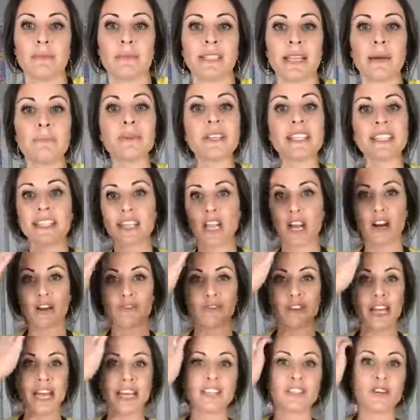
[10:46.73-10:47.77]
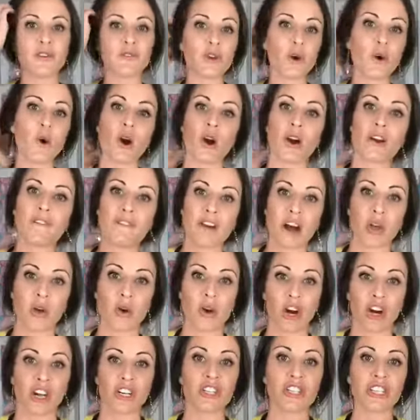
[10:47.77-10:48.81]
Simply Sarah, if you guys don't know her and follow
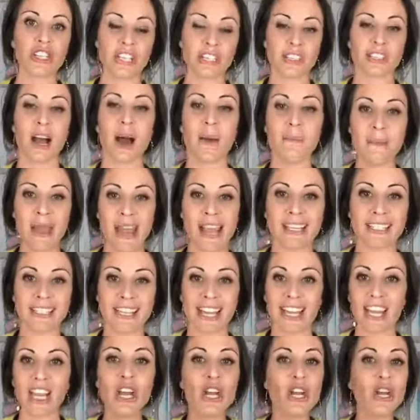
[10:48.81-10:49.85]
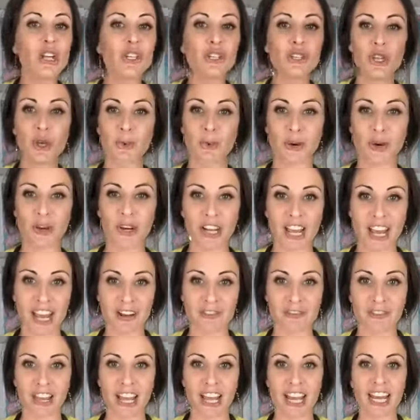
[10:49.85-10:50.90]
her, she's amazing, super
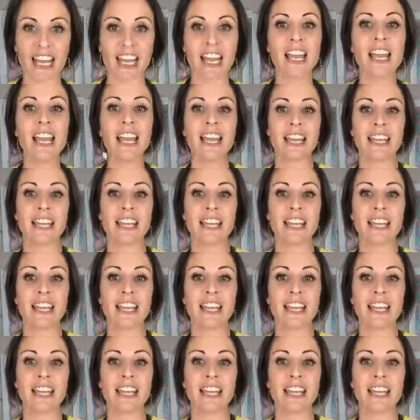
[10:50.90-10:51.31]
creative lady.